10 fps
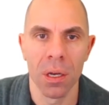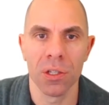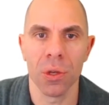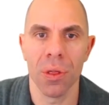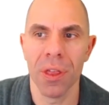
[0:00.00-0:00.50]

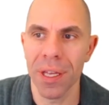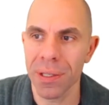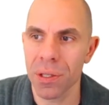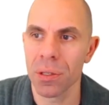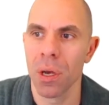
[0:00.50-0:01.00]
So
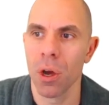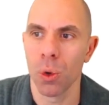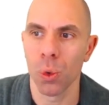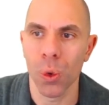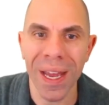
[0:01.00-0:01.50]
this
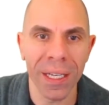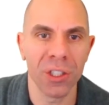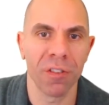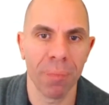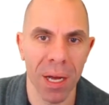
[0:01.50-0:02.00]

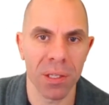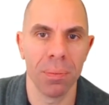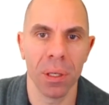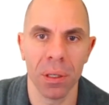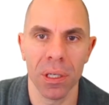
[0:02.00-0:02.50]
range of
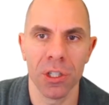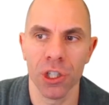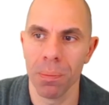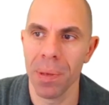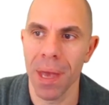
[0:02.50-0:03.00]
possibilities
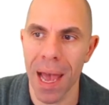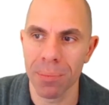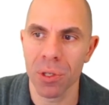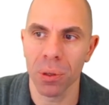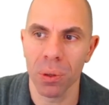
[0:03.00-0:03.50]
should be
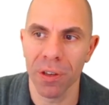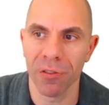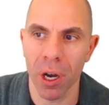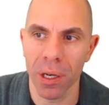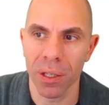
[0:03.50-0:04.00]
absolutely
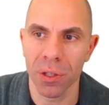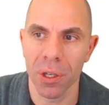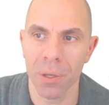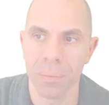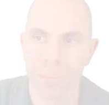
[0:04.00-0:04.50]
frightening to
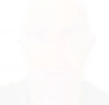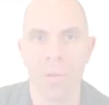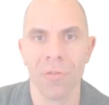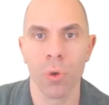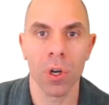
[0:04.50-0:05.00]
you.
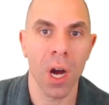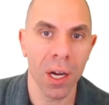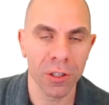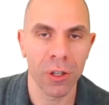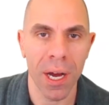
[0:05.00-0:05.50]
For
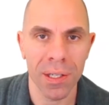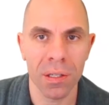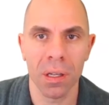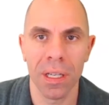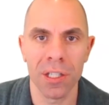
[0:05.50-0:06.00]

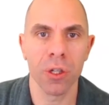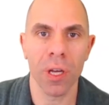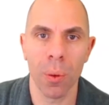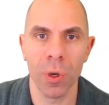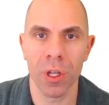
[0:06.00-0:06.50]
contrast, let's
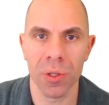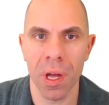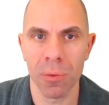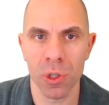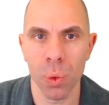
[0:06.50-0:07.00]
look at what those
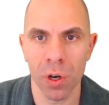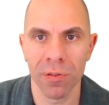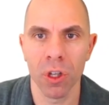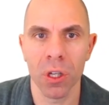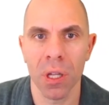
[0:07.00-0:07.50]
numbers would
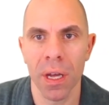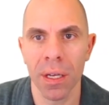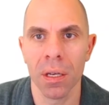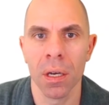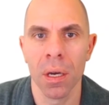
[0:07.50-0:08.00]
have looked
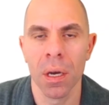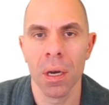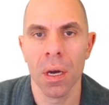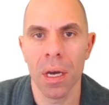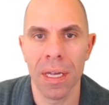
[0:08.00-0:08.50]
like
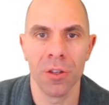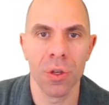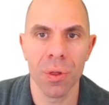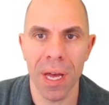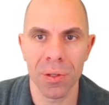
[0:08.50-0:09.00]
in
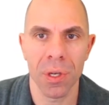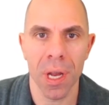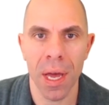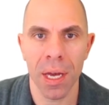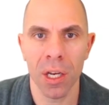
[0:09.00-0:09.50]

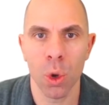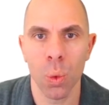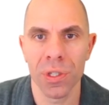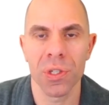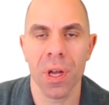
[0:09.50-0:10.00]
2009
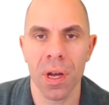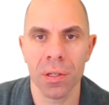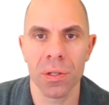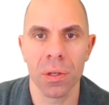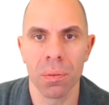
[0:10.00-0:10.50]
when
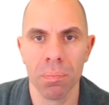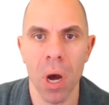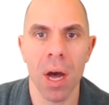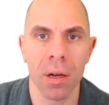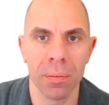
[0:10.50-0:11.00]
stocks
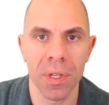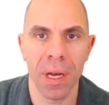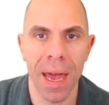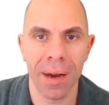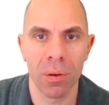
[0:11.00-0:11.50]
bottomed
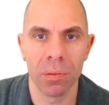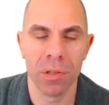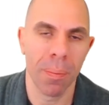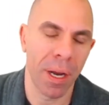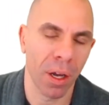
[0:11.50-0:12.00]
at,
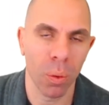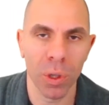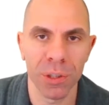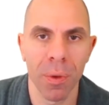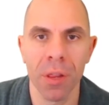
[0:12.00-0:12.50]
depending on
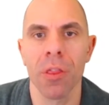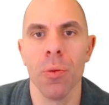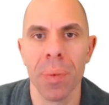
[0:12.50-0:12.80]
which month you